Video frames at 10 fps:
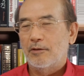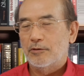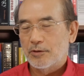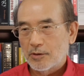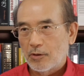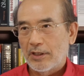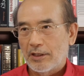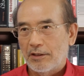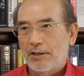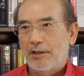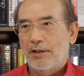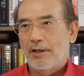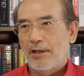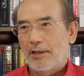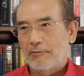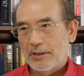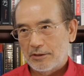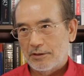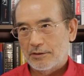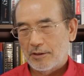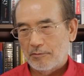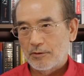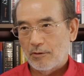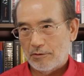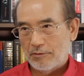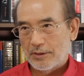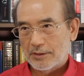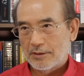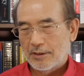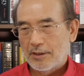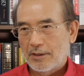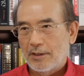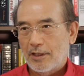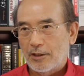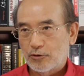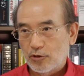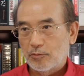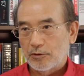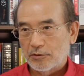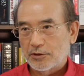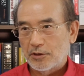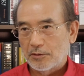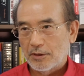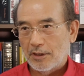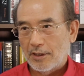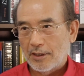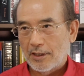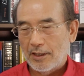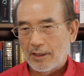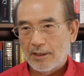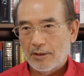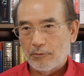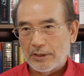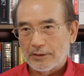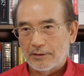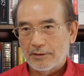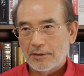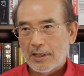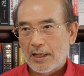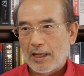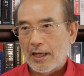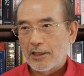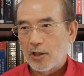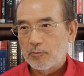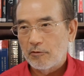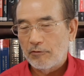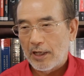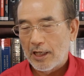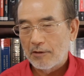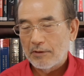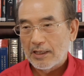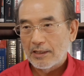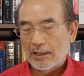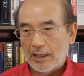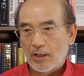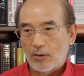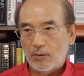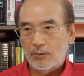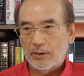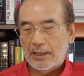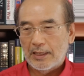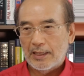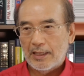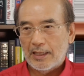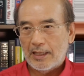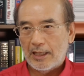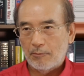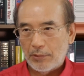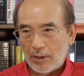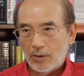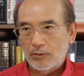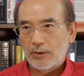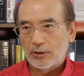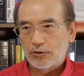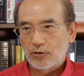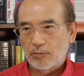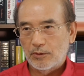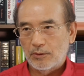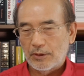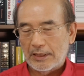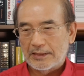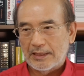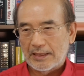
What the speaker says: snowing regions of Northeast. Chubu region. And number 5, yellow. Below Chubu is